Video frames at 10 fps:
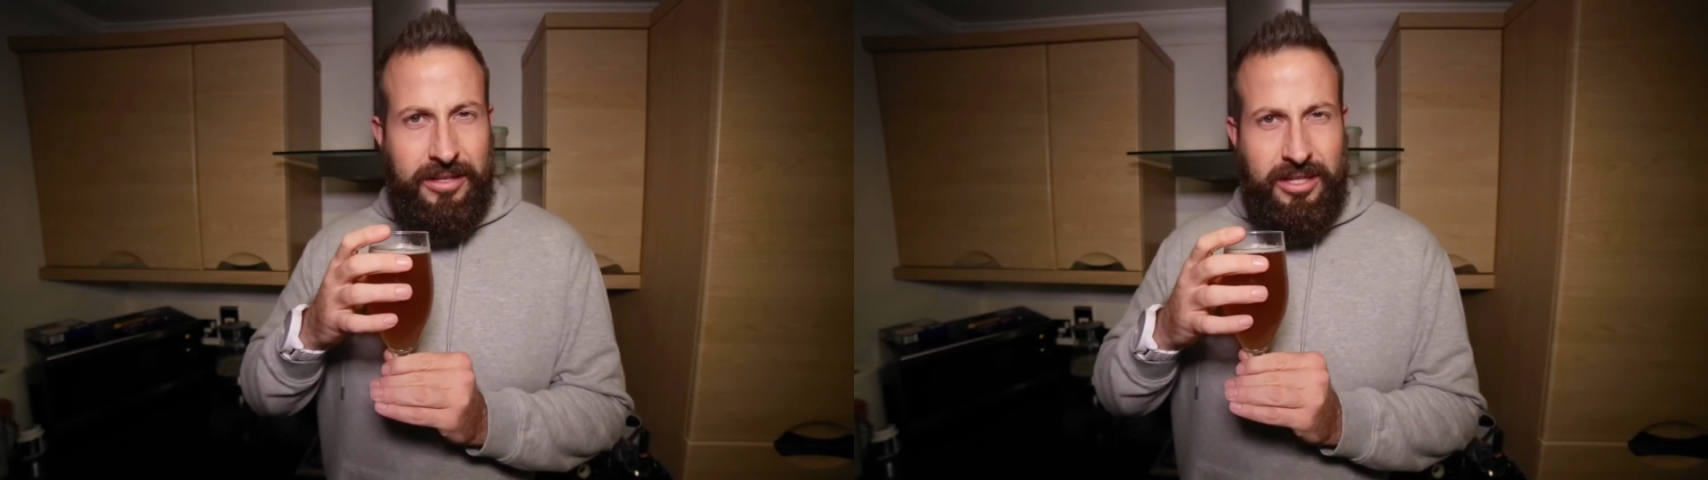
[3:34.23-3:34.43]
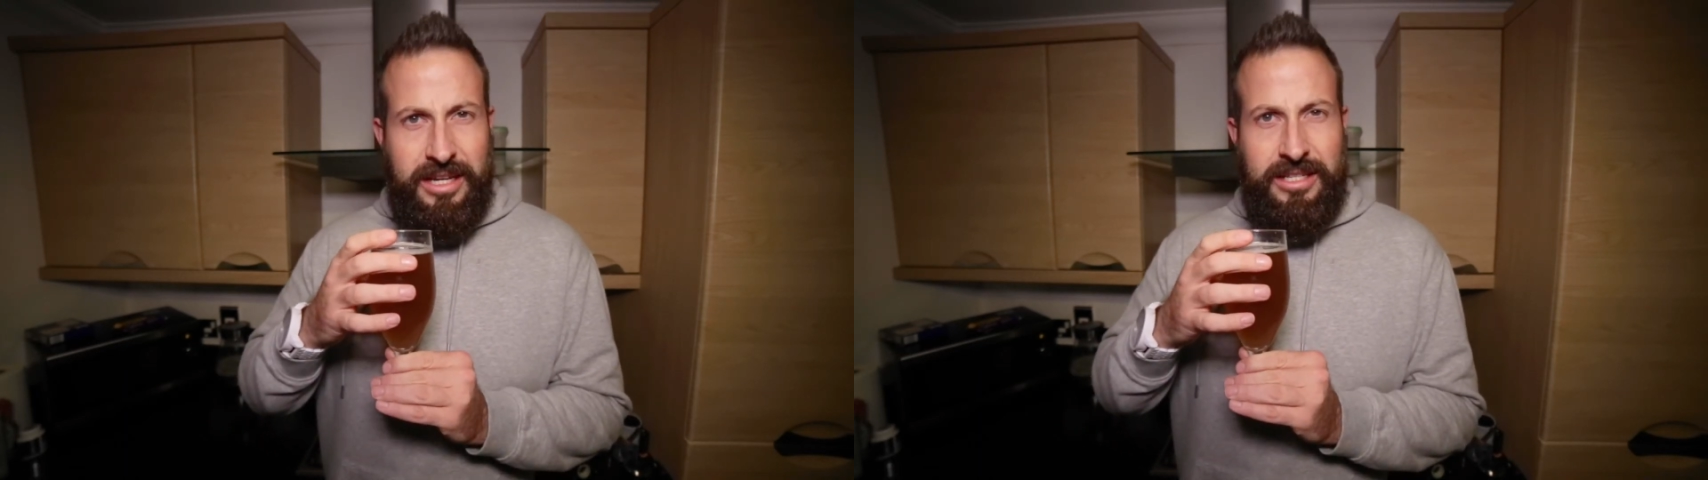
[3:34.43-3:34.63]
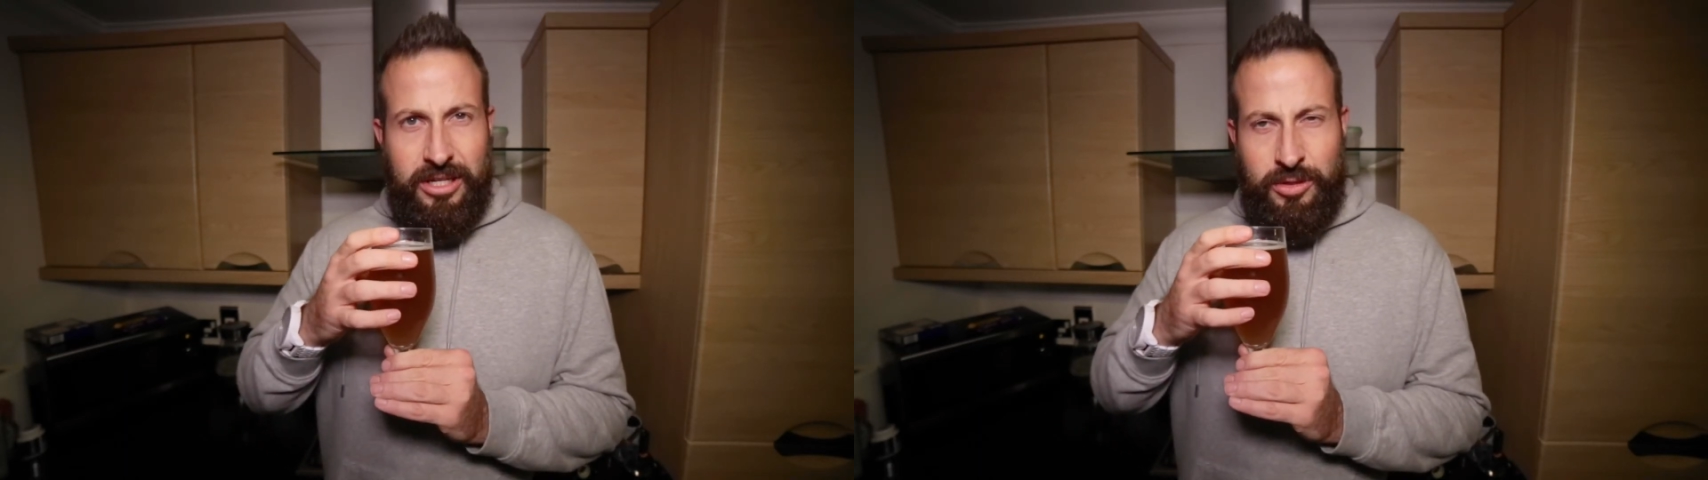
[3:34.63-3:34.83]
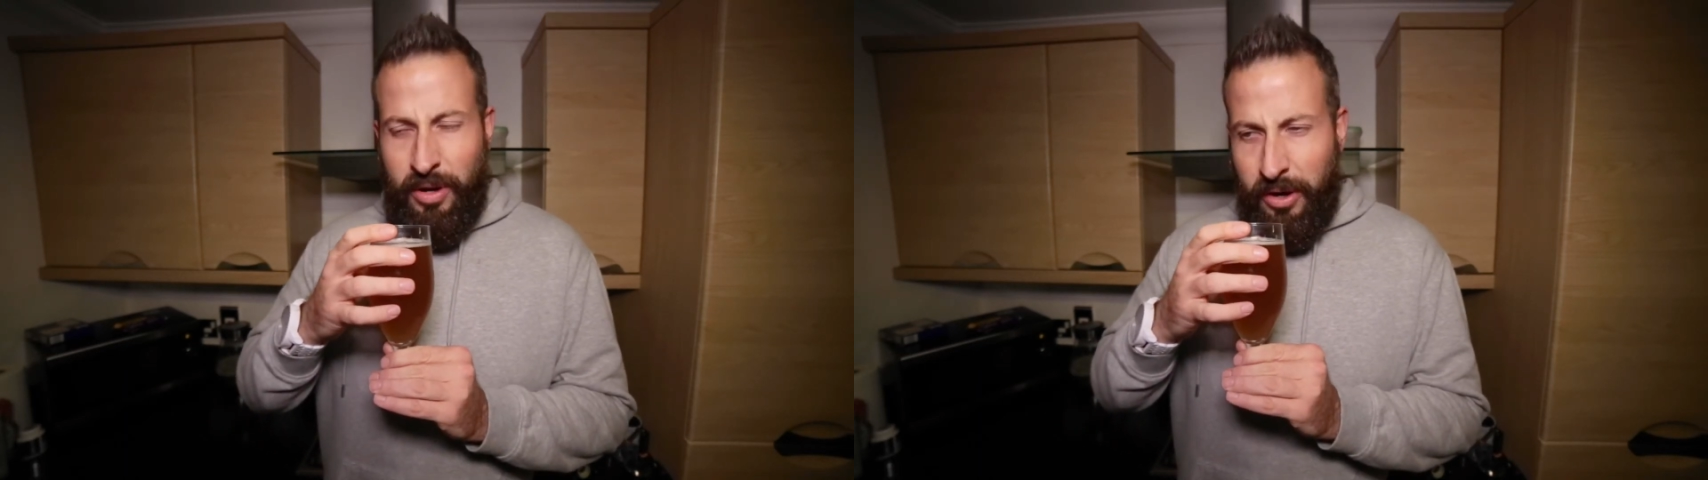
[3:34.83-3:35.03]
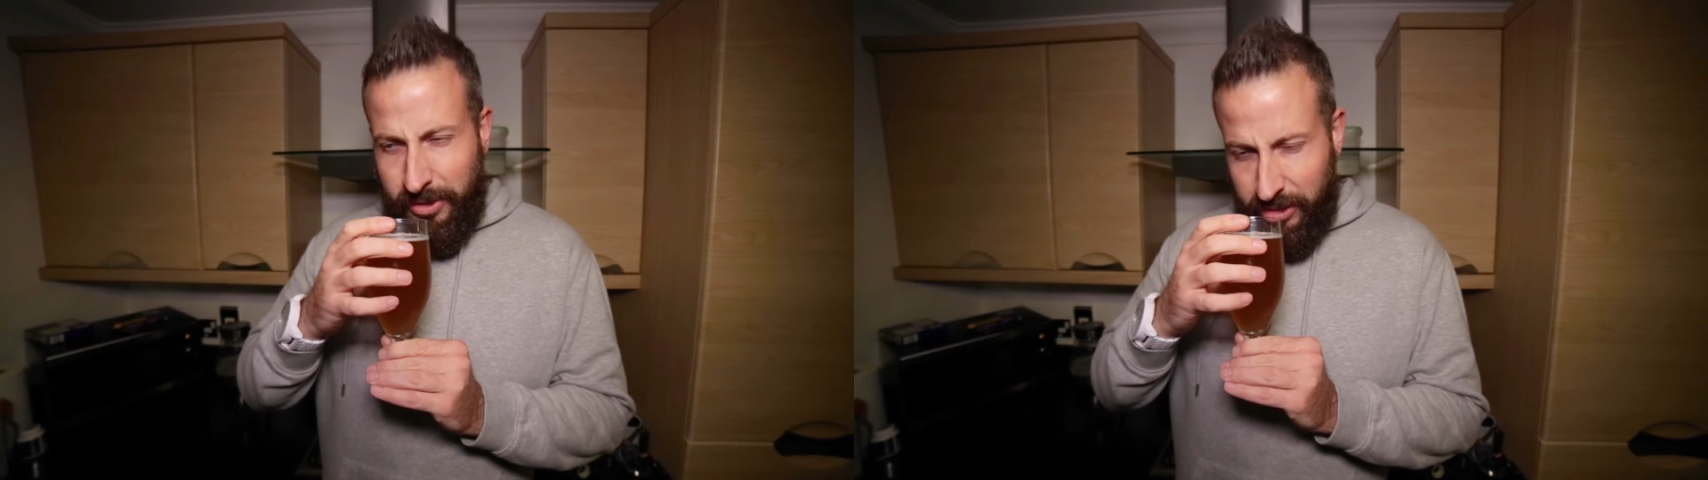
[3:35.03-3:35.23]
it does
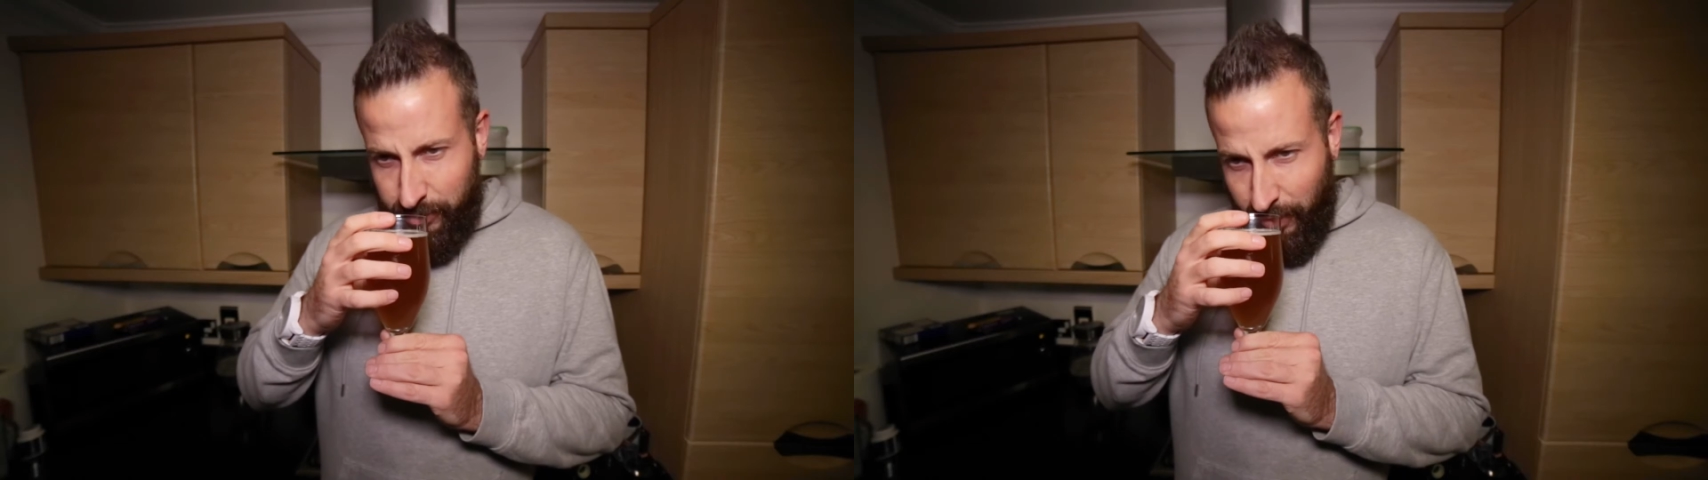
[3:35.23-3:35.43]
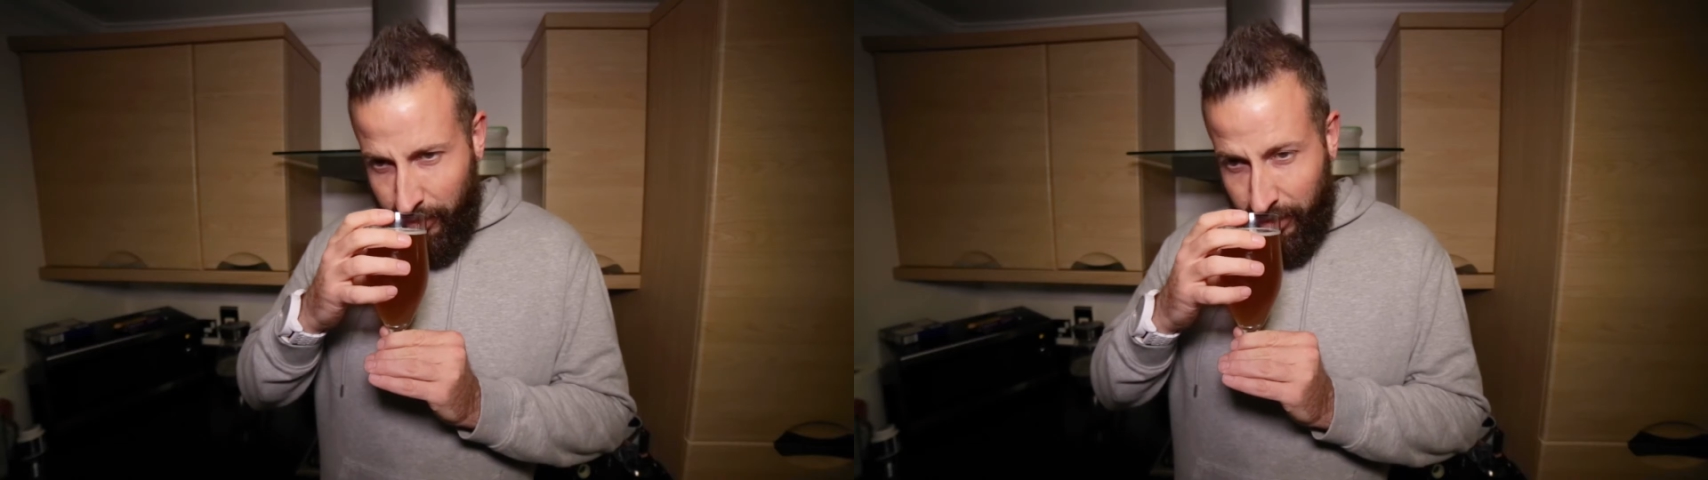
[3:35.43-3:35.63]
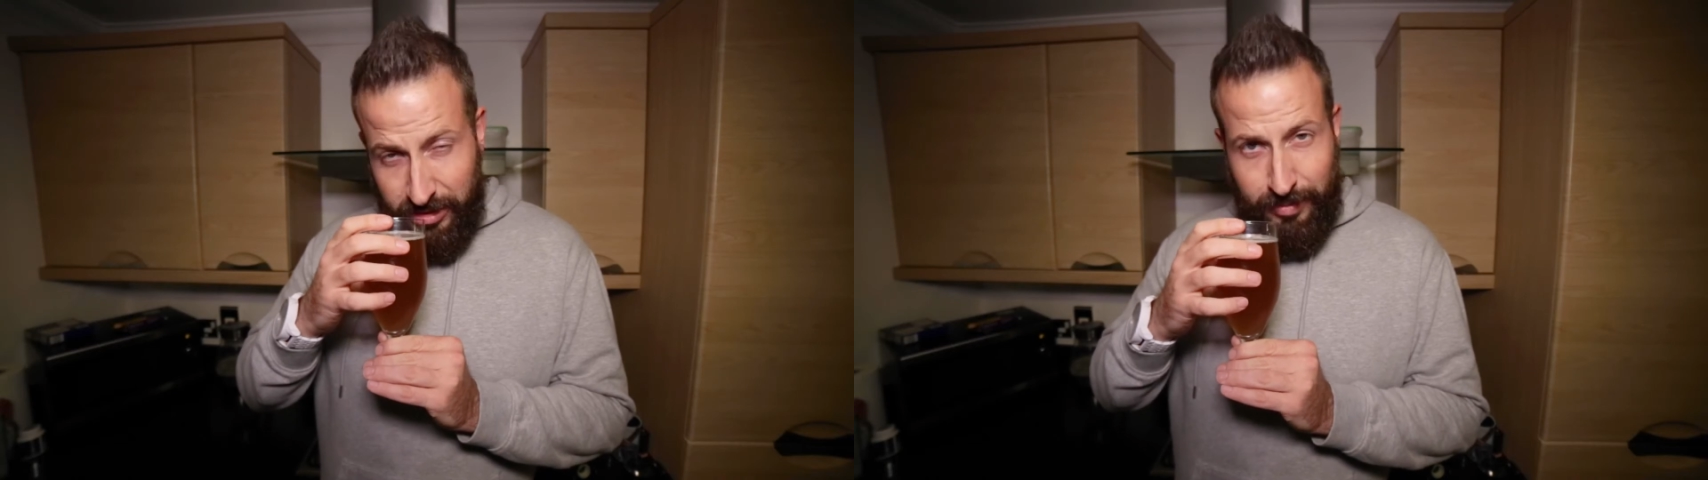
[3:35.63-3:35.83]
smell nice.